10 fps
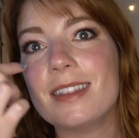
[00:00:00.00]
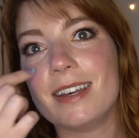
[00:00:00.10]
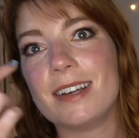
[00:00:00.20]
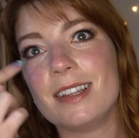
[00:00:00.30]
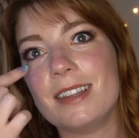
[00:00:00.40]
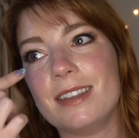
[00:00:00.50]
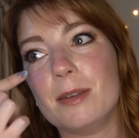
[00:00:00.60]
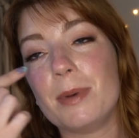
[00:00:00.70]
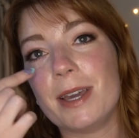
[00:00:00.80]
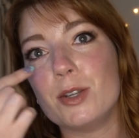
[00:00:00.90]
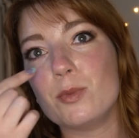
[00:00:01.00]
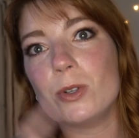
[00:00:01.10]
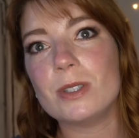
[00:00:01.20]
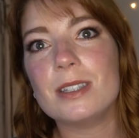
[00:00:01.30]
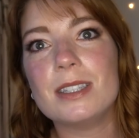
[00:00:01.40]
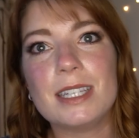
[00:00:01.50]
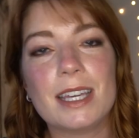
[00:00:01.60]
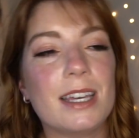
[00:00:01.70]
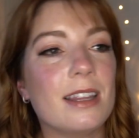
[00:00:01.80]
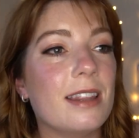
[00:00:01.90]
the band wasn't
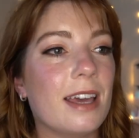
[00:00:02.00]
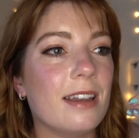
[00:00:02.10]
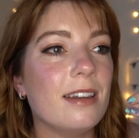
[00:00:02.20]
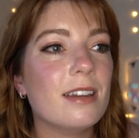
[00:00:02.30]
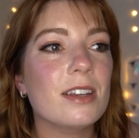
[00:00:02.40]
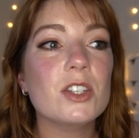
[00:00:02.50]
sticking then.